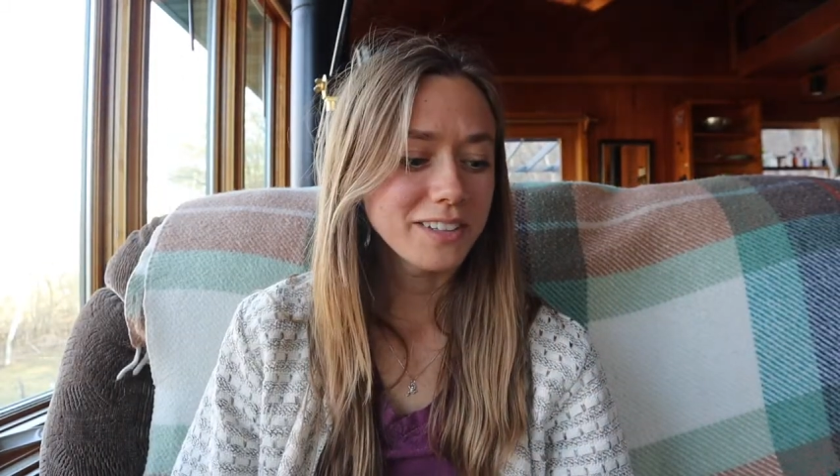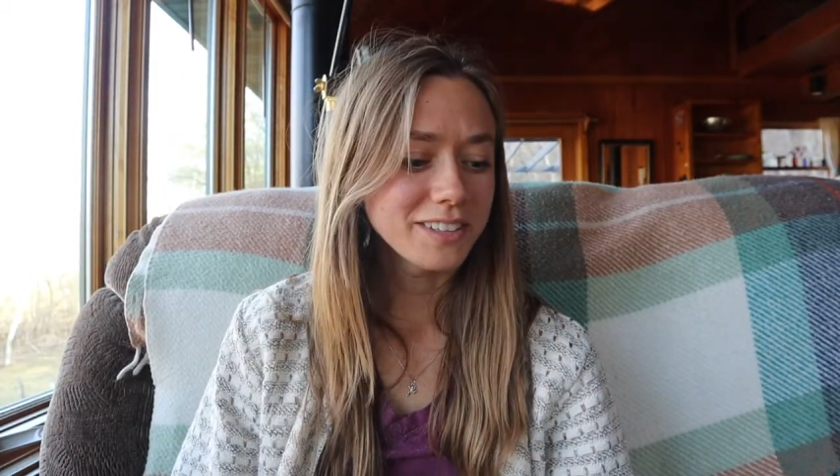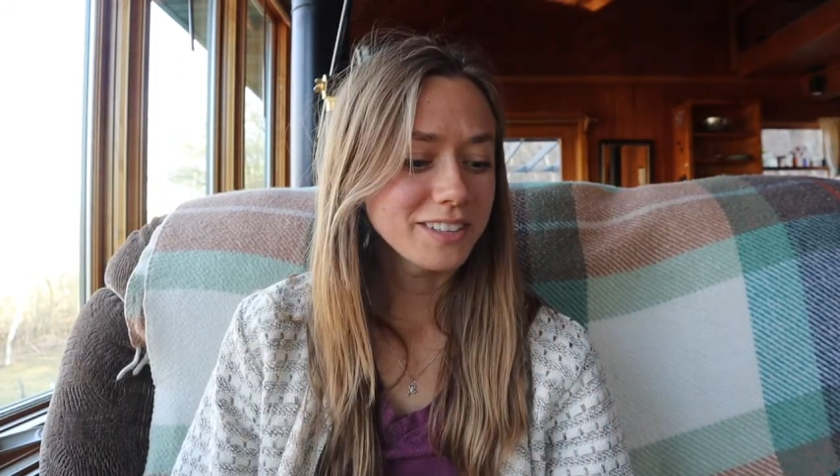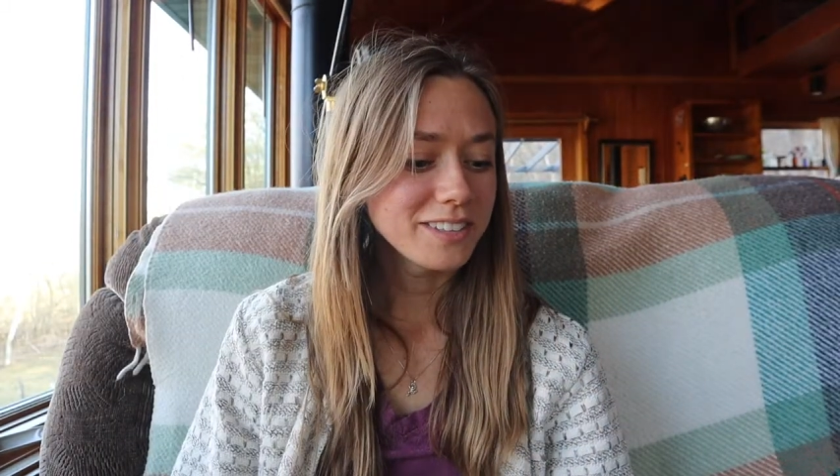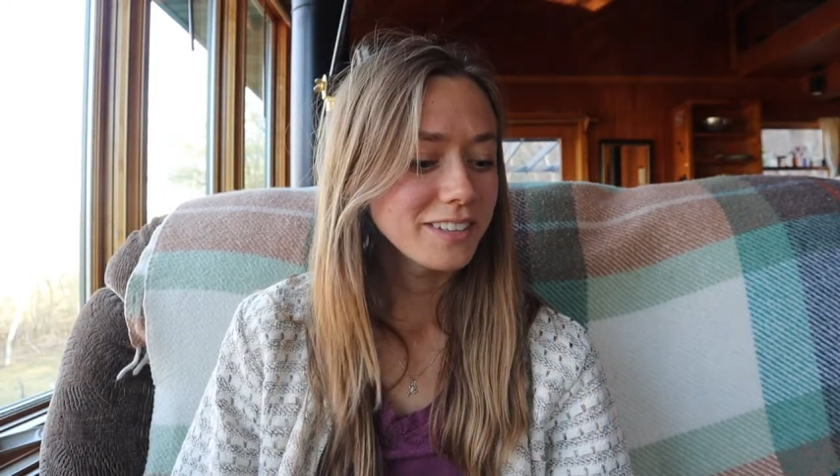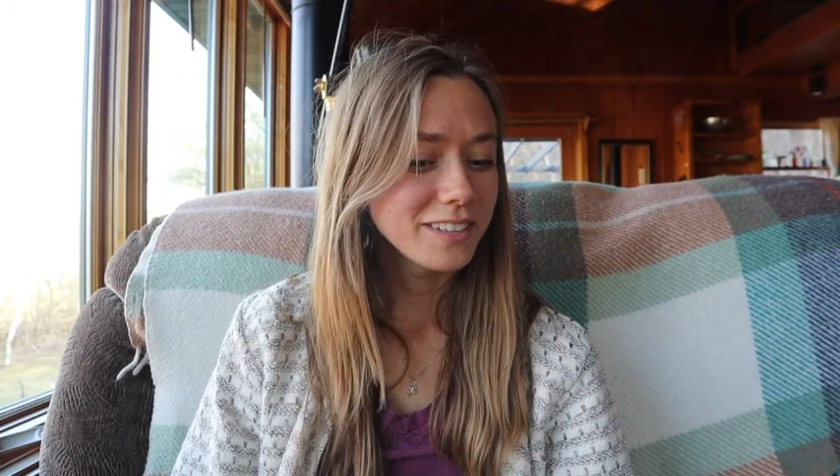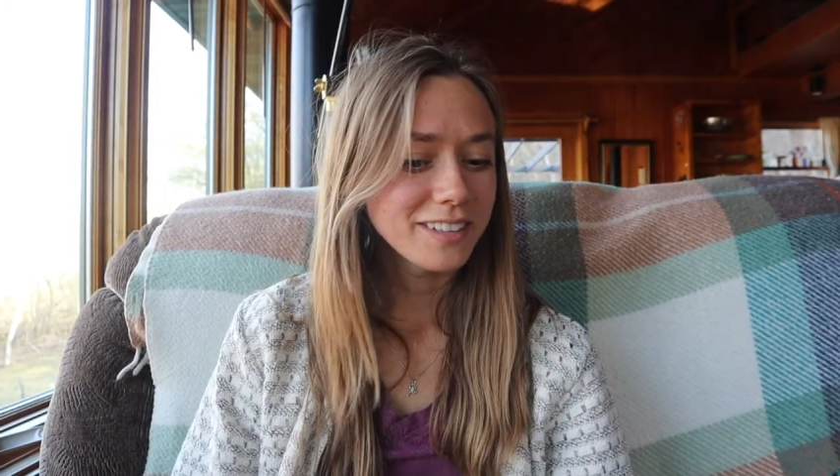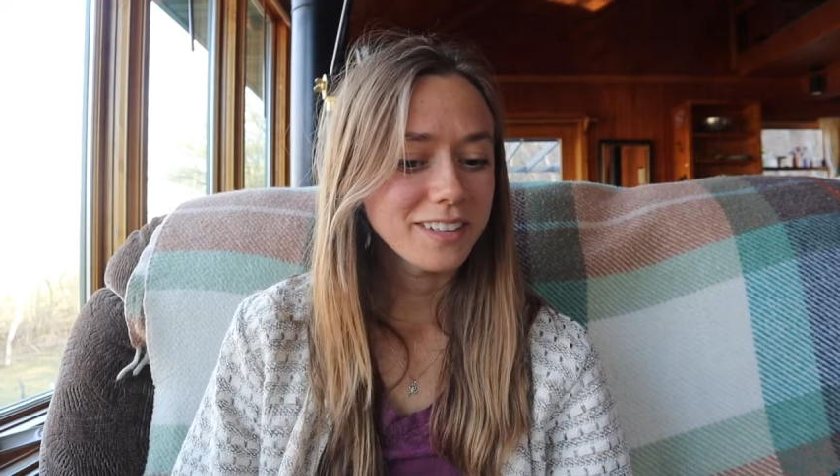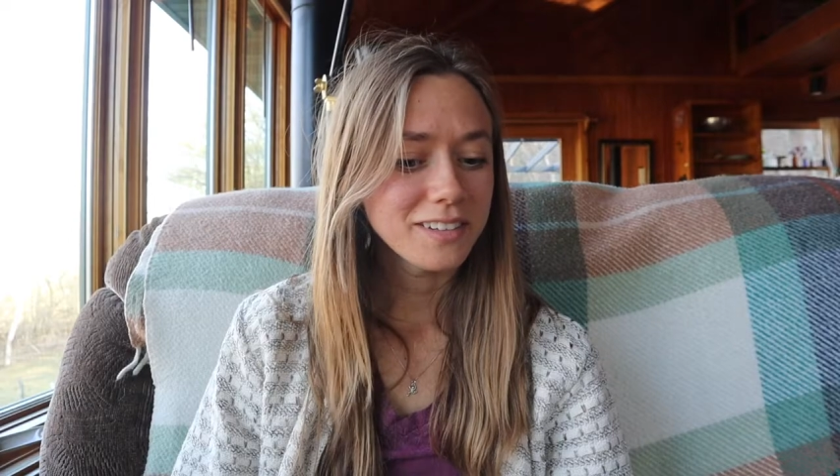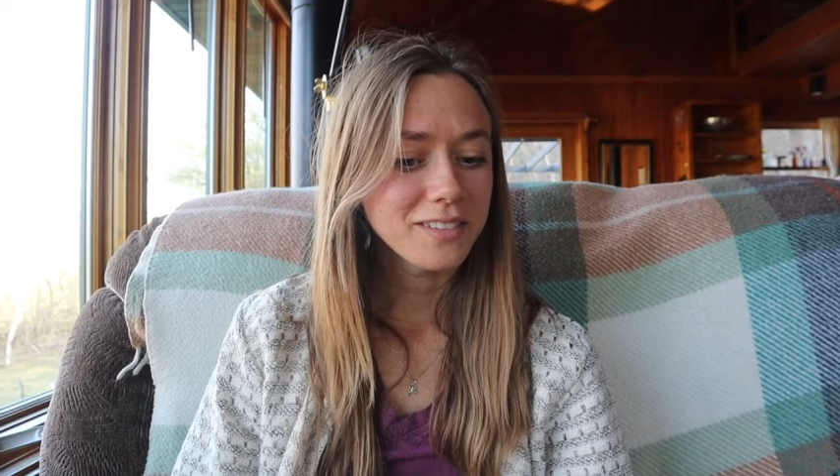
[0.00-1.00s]
a
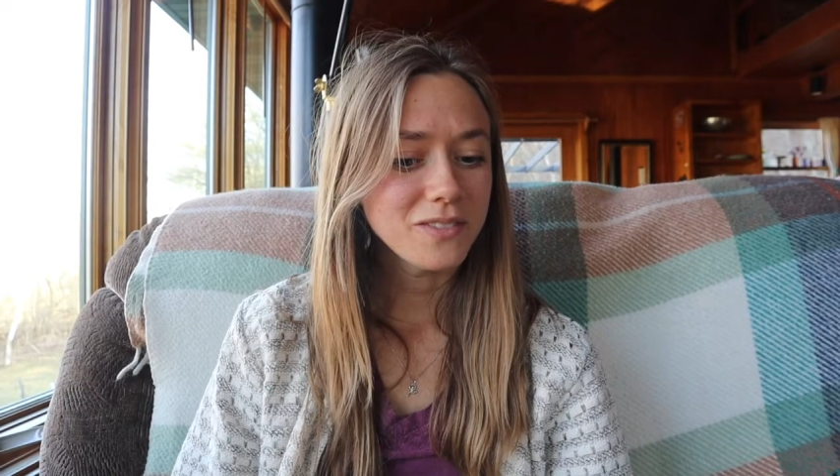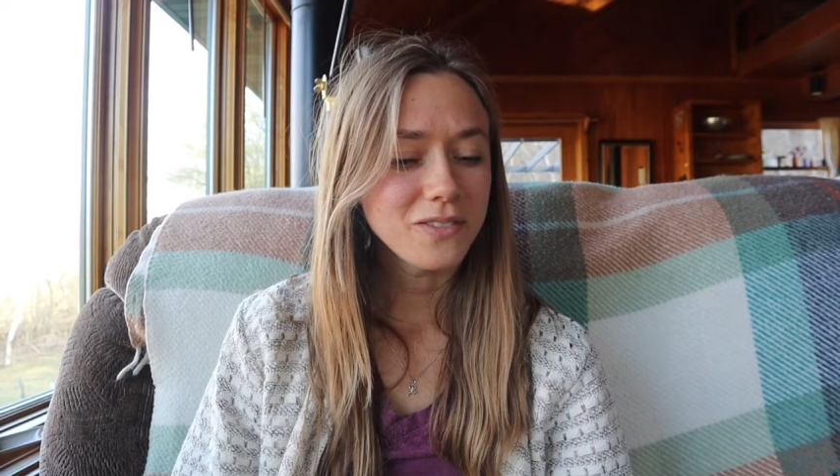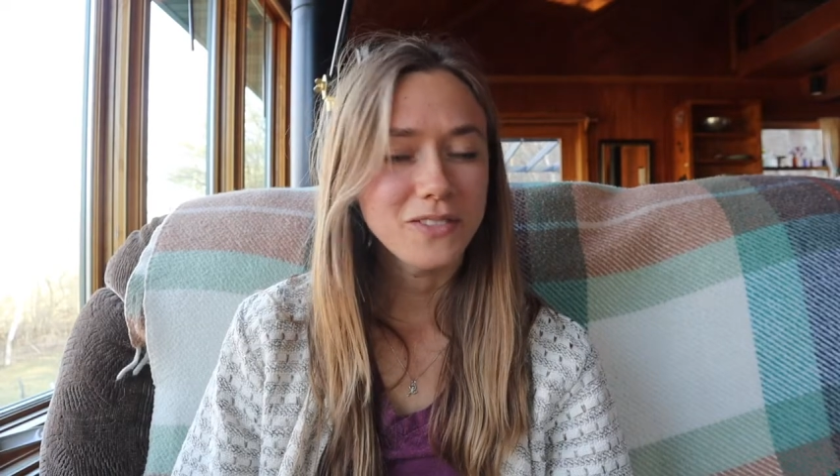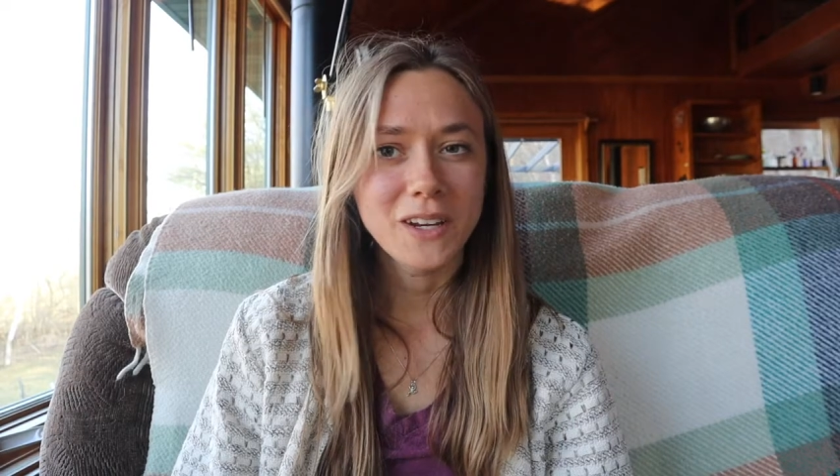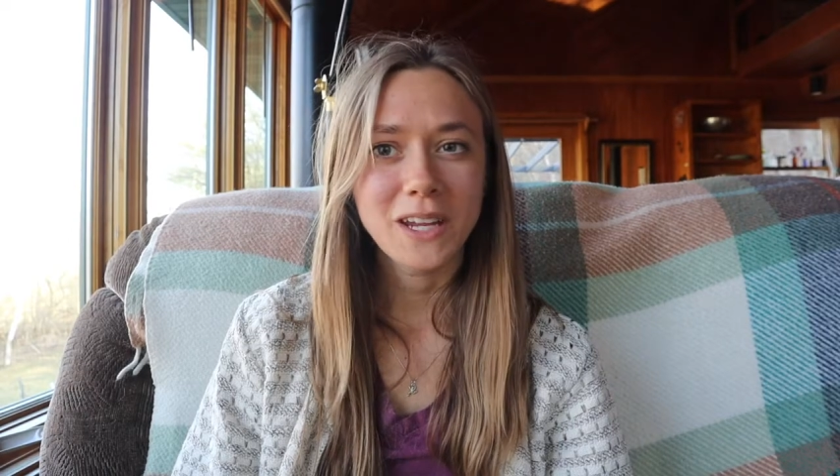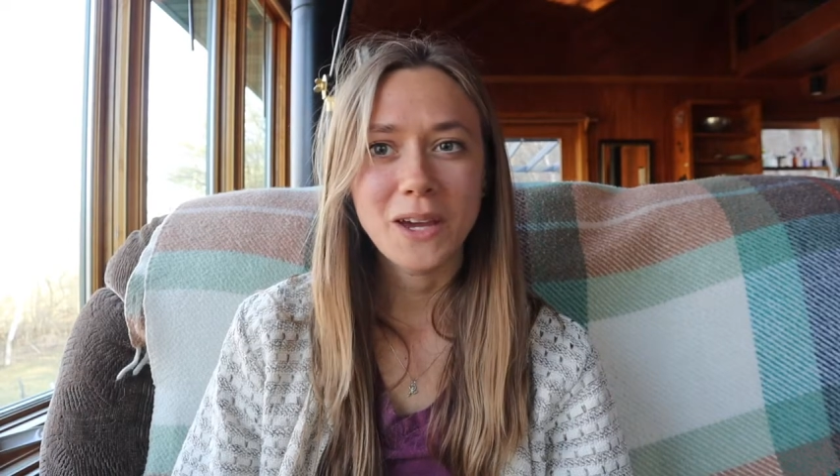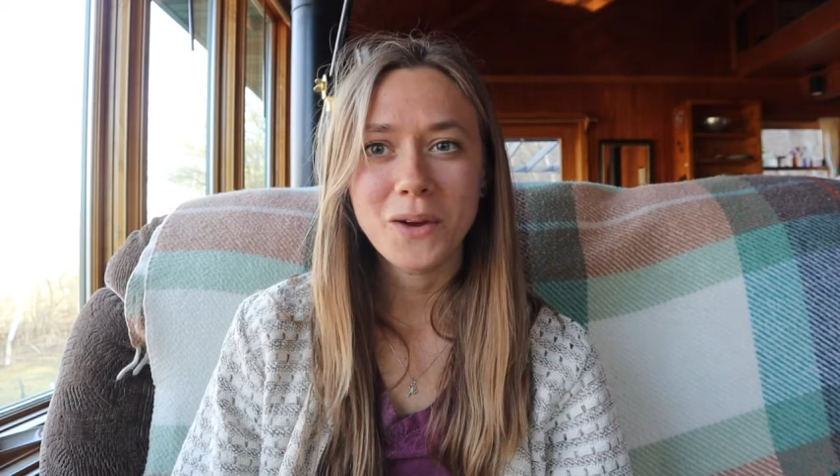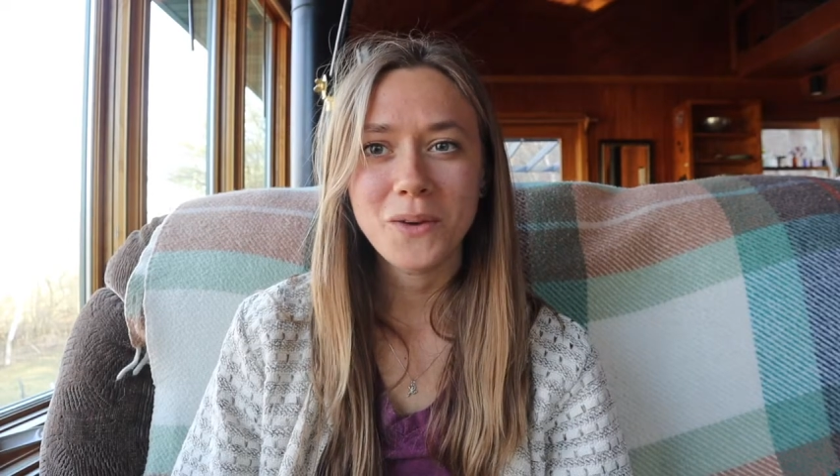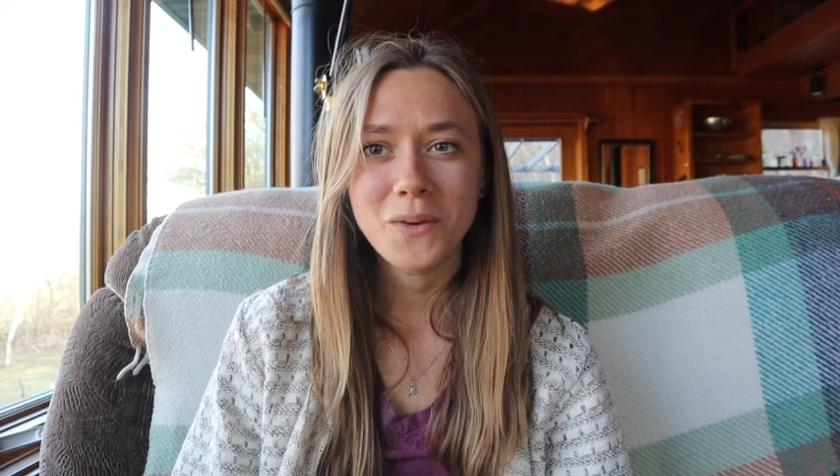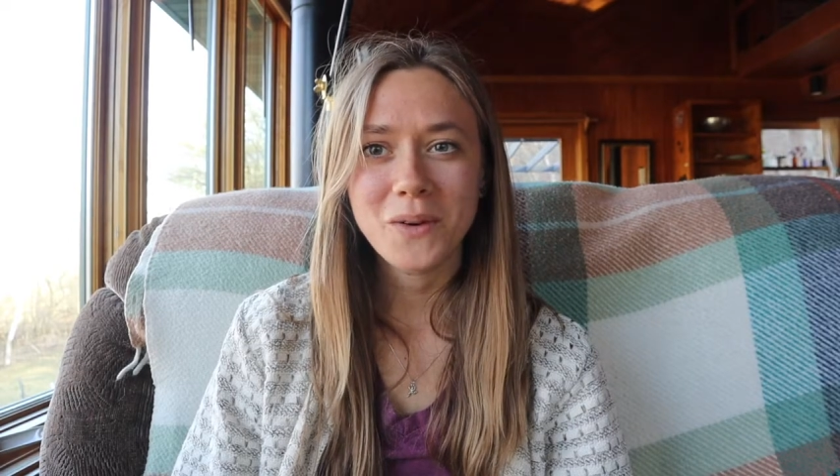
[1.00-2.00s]

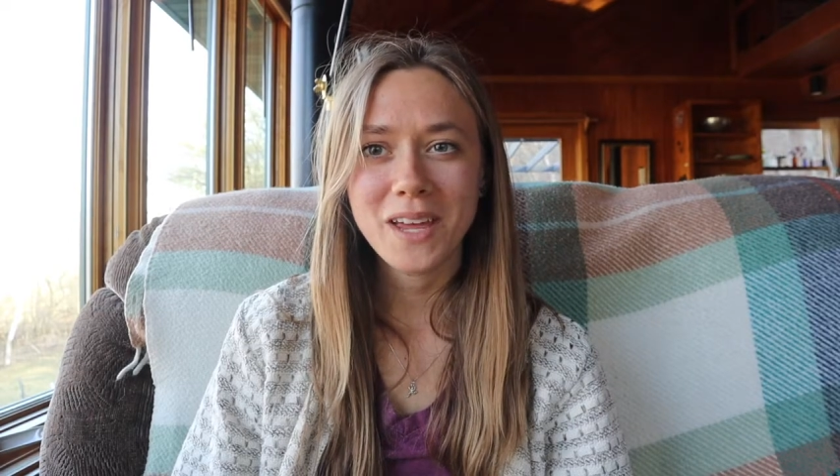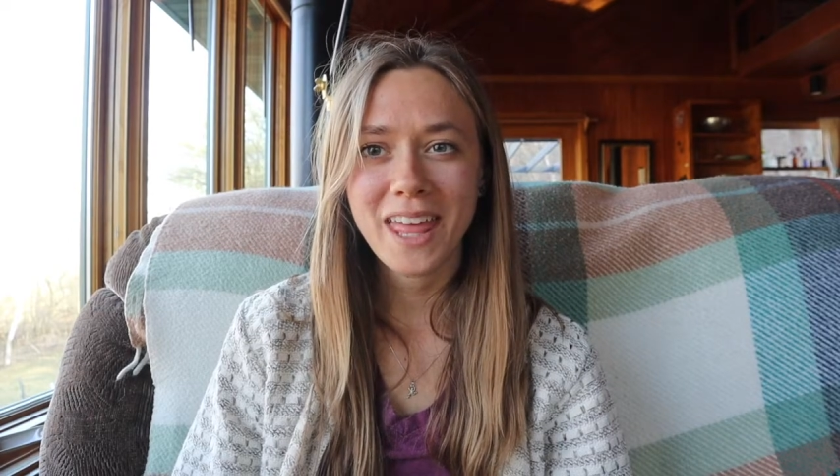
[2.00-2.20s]
video.